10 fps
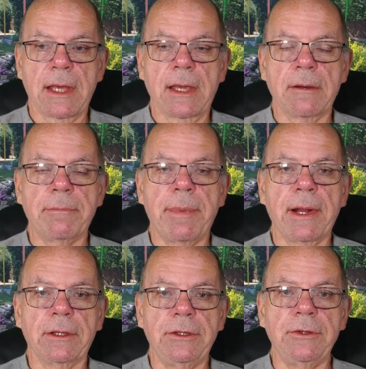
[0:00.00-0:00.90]
I could
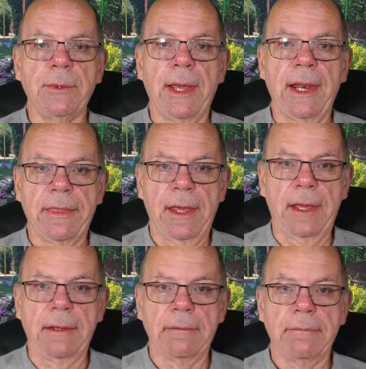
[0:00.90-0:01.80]
barely do
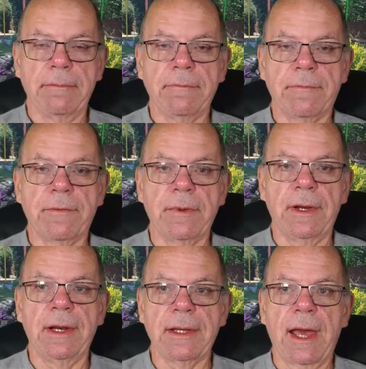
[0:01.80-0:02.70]
anything for an
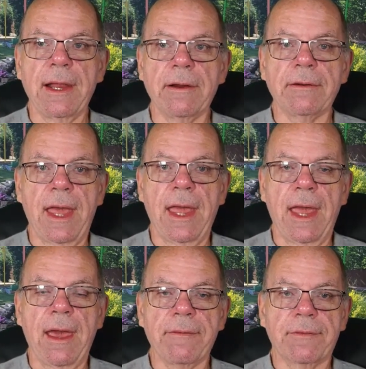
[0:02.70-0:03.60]
entire
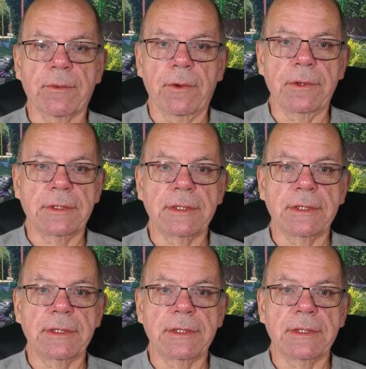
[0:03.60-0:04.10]
day afterwards.